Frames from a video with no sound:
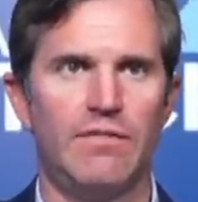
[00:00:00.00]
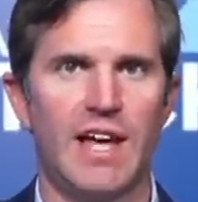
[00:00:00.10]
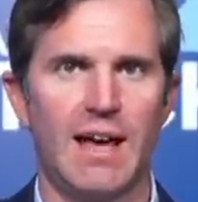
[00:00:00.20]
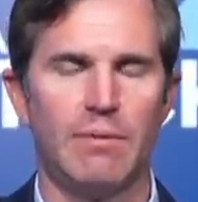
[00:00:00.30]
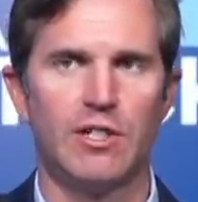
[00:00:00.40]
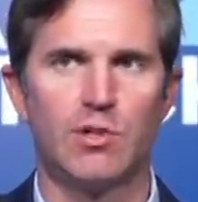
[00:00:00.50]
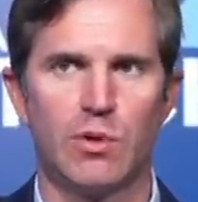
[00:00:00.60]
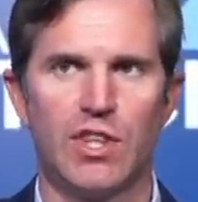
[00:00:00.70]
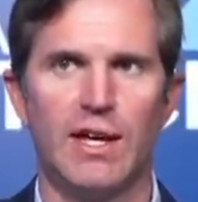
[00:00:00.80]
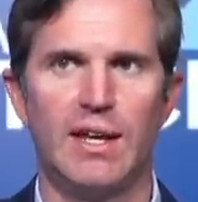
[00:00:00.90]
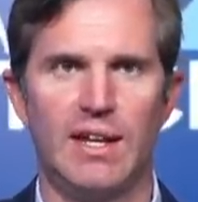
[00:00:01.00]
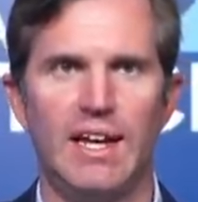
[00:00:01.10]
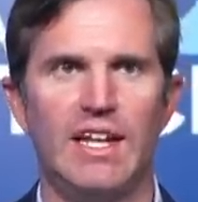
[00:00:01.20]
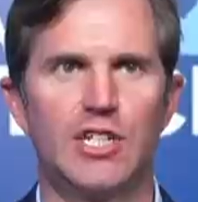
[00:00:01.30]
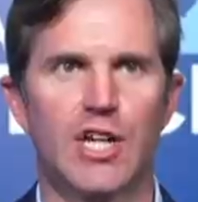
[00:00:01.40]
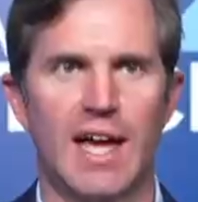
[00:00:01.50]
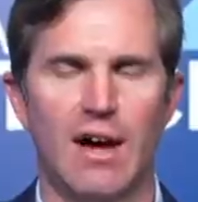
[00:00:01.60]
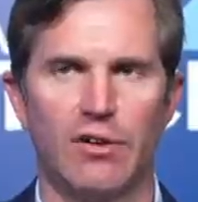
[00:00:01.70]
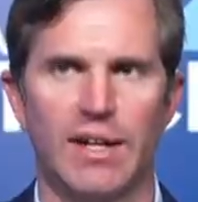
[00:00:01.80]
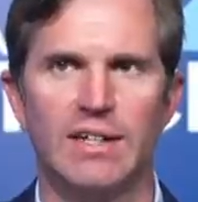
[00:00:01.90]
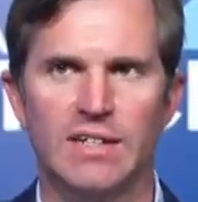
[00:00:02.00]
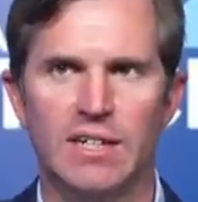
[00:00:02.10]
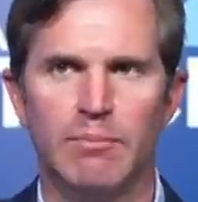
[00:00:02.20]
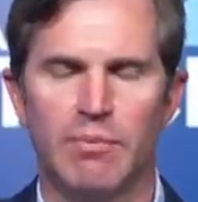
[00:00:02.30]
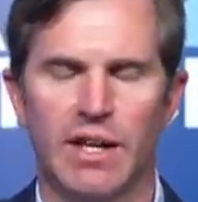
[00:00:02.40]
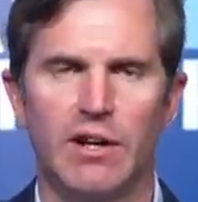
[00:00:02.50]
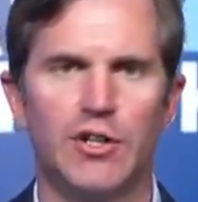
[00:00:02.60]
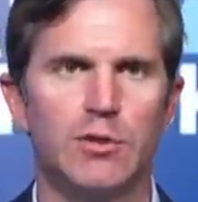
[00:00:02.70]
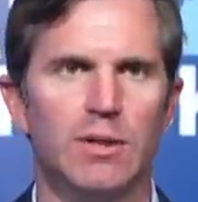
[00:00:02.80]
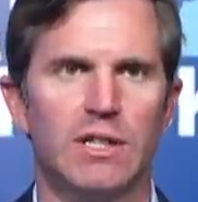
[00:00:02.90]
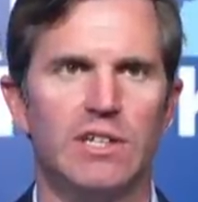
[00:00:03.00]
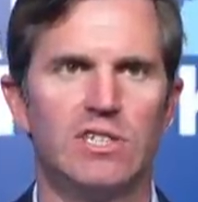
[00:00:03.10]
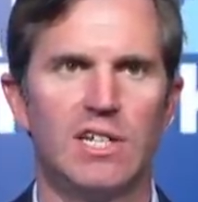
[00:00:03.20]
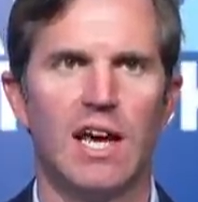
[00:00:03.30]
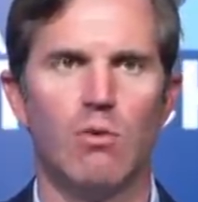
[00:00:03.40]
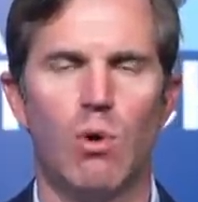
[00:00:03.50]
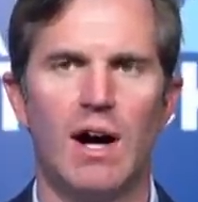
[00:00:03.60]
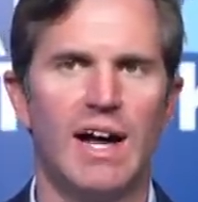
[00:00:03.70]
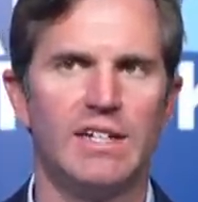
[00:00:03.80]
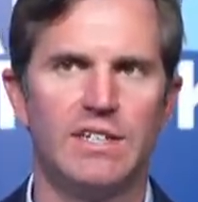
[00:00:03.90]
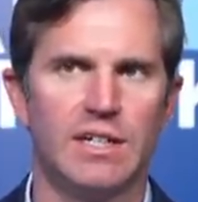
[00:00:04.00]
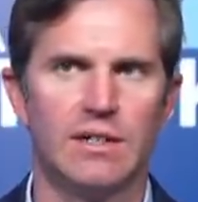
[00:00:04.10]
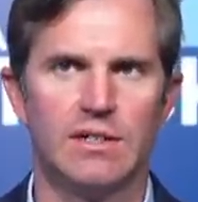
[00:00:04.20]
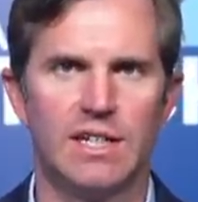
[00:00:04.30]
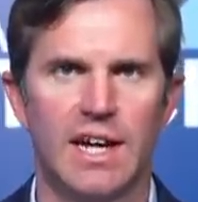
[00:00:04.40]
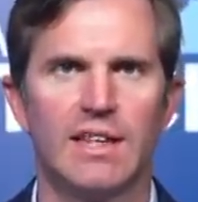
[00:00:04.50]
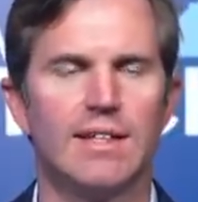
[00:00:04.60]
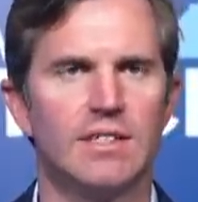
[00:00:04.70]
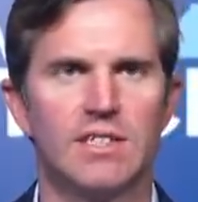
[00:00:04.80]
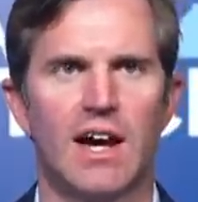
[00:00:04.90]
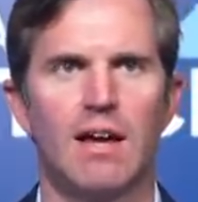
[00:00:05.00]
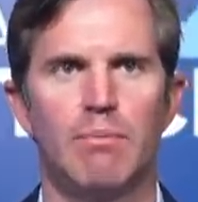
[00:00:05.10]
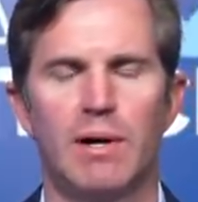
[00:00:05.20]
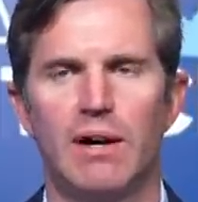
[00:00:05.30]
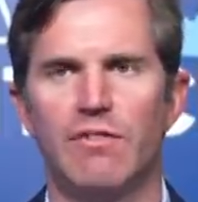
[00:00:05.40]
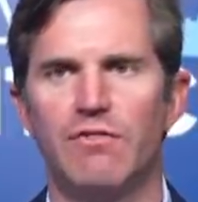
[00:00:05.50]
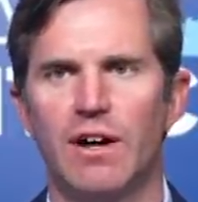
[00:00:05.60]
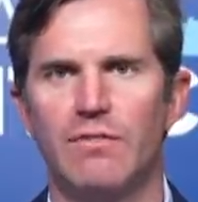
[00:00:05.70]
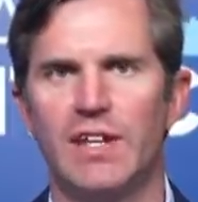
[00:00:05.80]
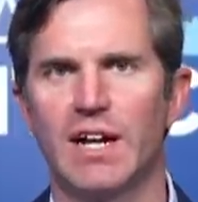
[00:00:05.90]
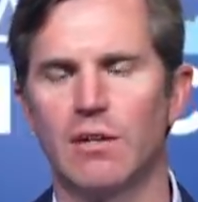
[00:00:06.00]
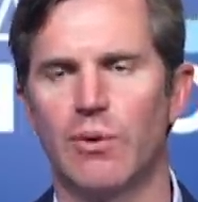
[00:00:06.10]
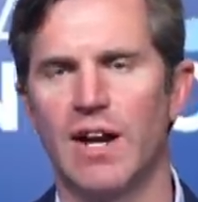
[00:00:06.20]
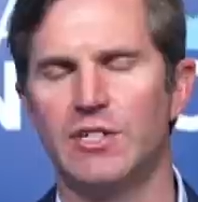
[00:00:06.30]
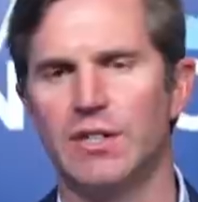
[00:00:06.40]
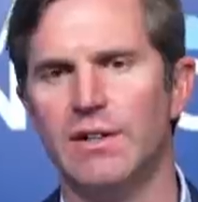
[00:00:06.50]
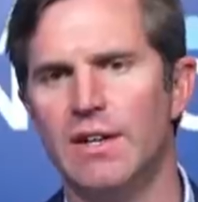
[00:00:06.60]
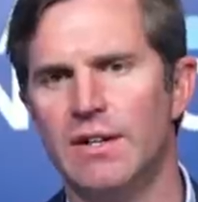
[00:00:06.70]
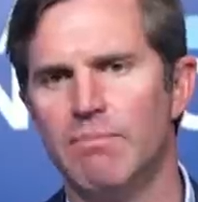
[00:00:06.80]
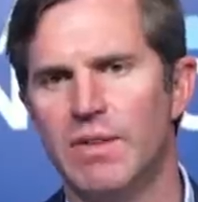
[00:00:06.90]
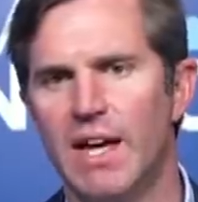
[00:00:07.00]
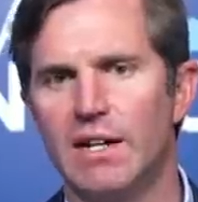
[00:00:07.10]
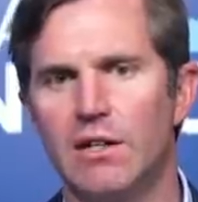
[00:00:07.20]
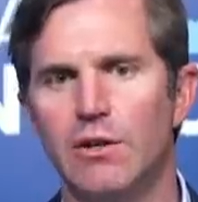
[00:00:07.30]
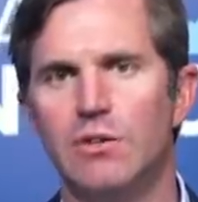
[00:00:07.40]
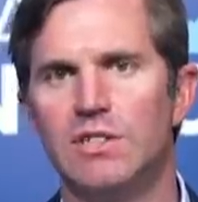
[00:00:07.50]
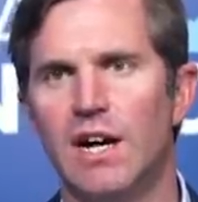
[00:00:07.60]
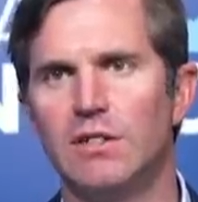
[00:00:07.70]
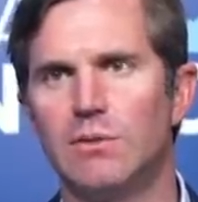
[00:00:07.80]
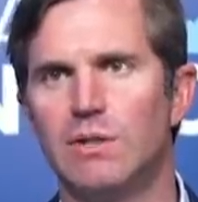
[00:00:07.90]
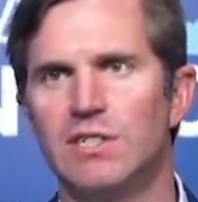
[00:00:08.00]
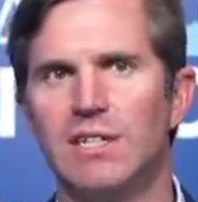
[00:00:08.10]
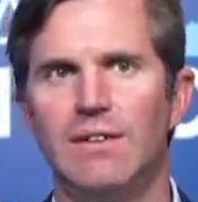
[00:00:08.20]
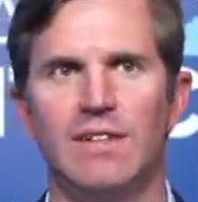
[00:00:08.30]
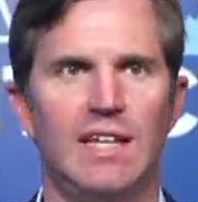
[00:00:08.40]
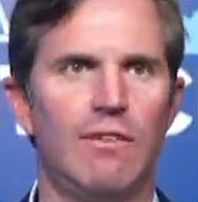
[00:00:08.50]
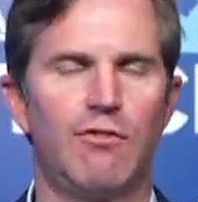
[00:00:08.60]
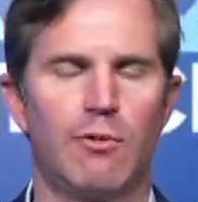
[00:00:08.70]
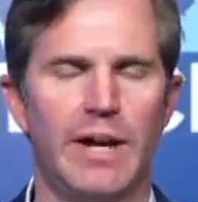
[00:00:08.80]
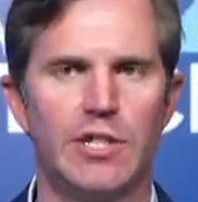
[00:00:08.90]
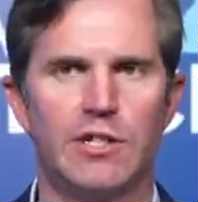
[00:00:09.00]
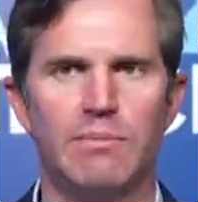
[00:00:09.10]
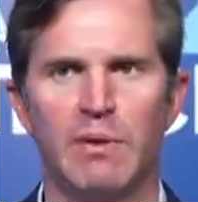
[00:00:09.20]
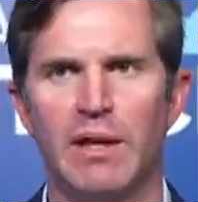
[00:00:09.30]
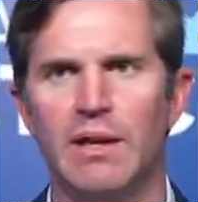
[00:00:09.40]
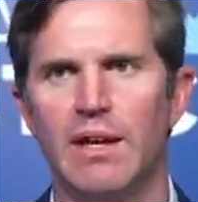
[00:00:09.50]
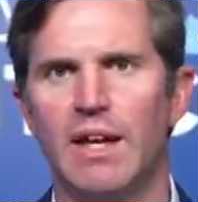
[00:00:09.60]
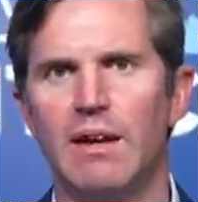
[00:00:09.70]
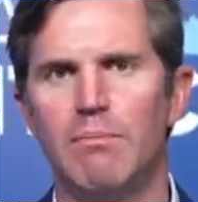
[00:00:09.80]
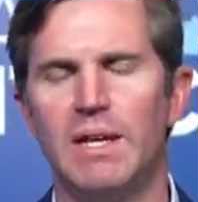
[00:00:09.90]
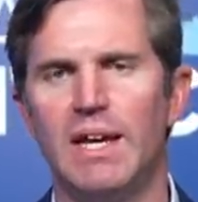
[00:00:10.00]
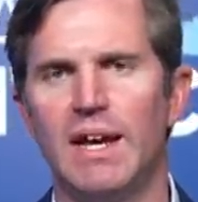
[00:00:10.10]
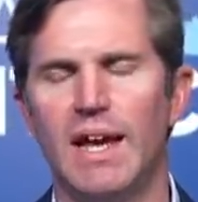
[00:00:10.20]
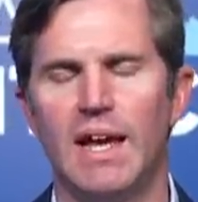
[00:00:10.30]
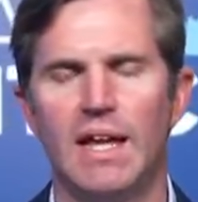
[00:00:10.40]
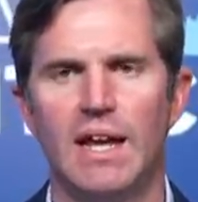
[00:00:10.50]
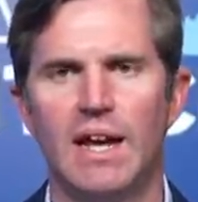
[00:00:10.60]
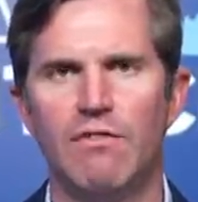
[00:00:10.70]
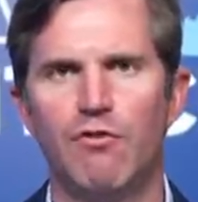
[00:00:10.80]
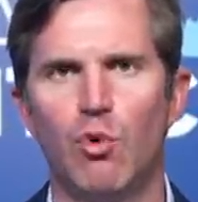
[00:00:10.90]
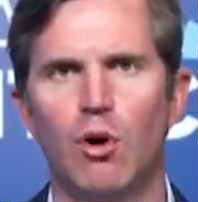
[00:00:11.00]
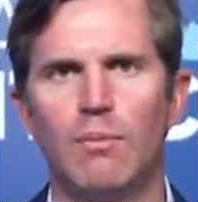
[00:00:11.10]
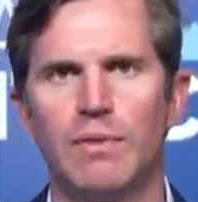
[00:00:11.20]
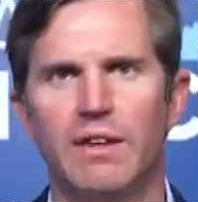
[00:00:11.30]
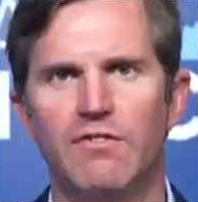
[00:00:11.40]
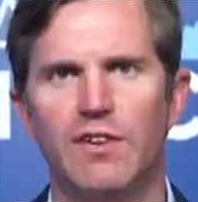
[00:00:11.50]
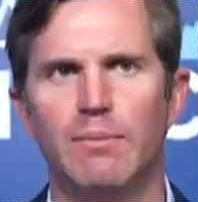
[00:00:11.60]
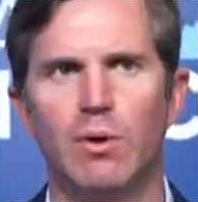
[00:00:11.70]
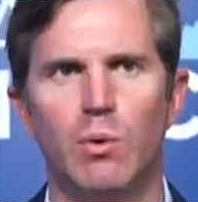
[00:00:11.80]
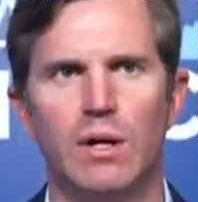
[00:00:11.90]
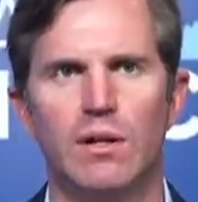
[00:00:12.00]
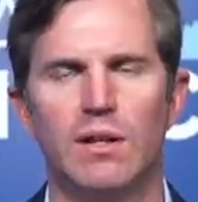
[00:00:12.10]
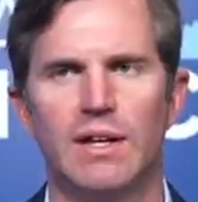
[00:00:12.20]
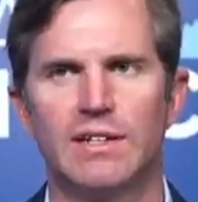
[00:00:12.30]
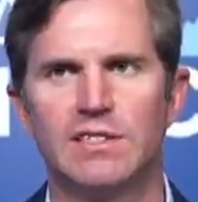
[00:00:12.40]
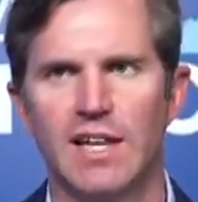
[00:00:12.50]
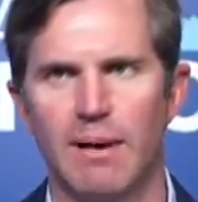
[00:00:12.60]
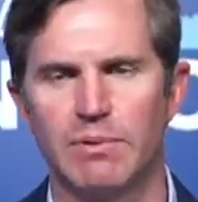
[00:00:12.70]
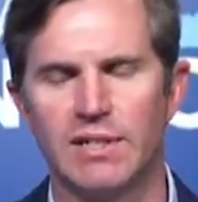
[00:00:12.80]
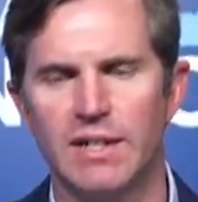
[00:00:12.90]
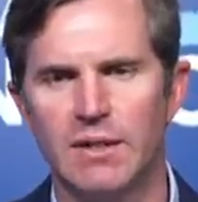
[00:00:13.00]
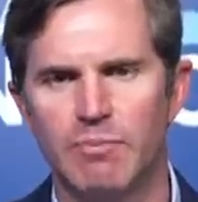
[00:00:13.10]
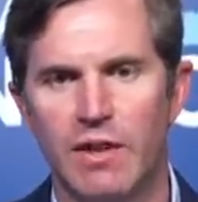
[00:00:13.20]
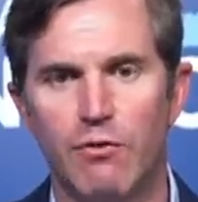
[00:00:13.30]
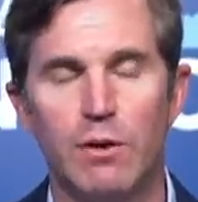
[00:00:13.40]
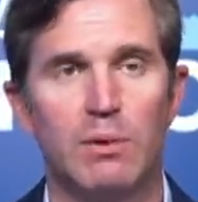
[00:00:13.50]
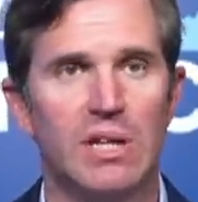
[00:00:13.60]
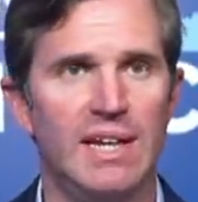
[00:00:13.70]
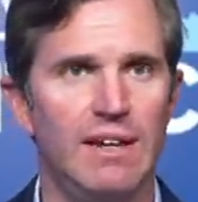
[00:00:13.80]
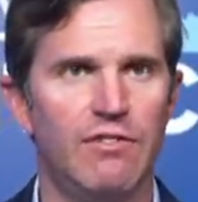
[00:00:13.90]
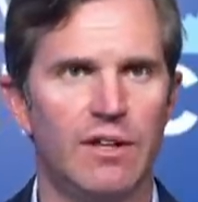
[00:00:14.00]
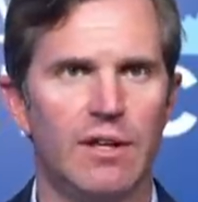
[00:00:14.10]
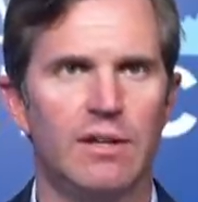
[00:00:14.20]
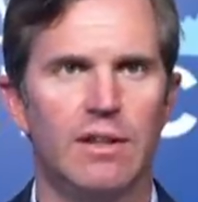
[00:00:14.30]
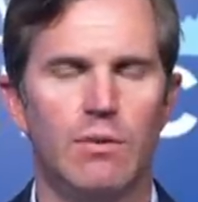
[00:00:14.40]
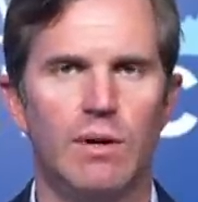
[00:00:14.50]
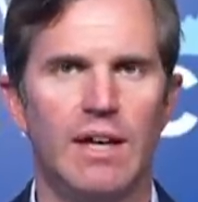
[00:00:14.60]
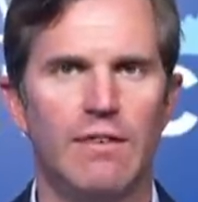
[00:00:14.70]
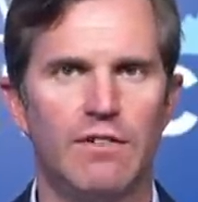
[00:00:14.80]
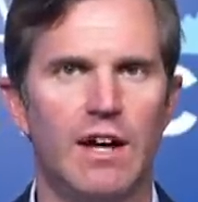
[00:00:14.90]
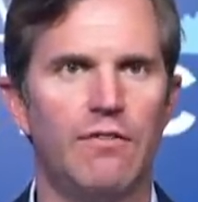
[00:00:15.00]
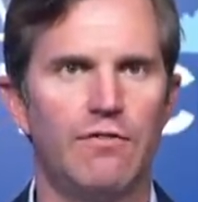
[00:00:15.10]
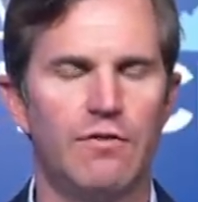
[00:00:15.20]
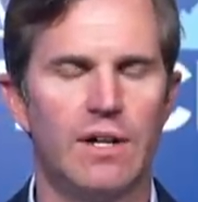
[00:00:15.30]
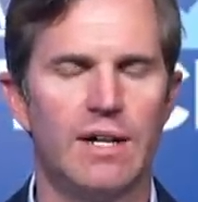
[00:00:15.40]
of damage within each county and ultimately statewide to get this type of declaration. That includes us receiving the information and it being in a form that FEMA will accept. If we believe that we have enough